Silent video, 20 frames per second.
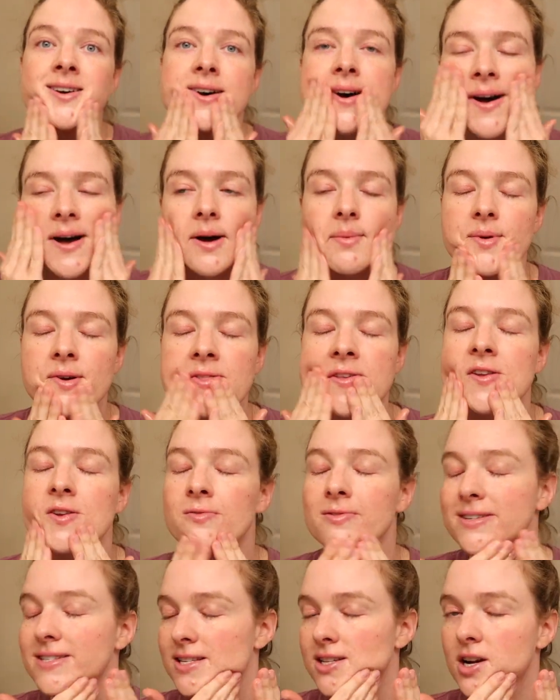And then you
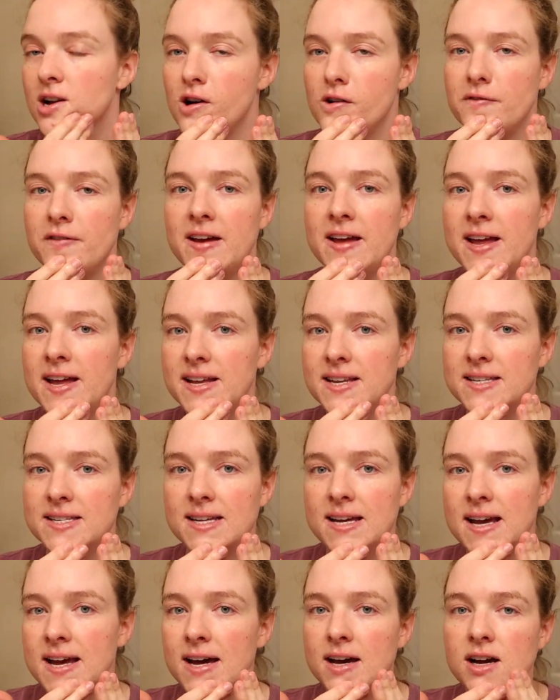rinse it off, and
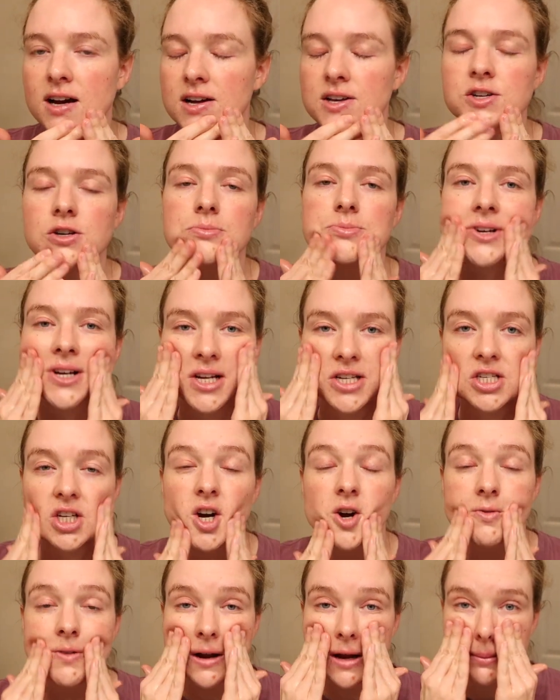
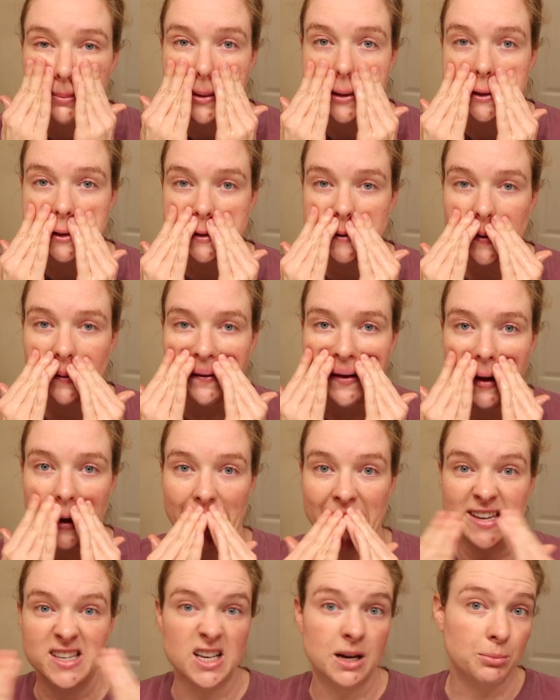Dermalogica recommends doing
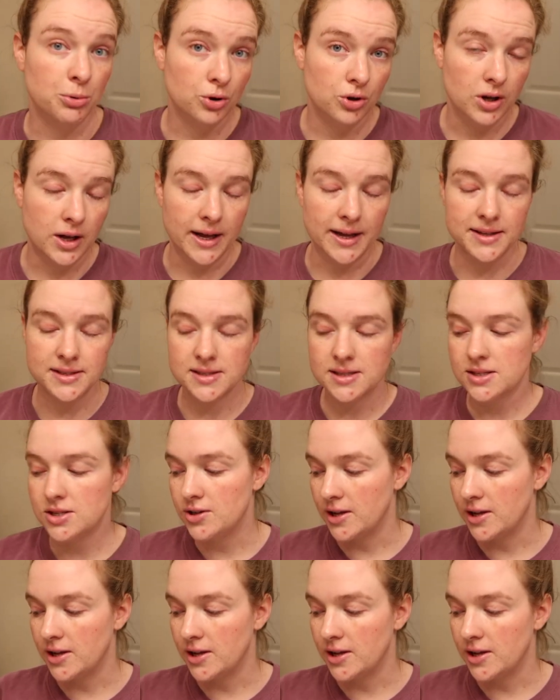a double cleanse.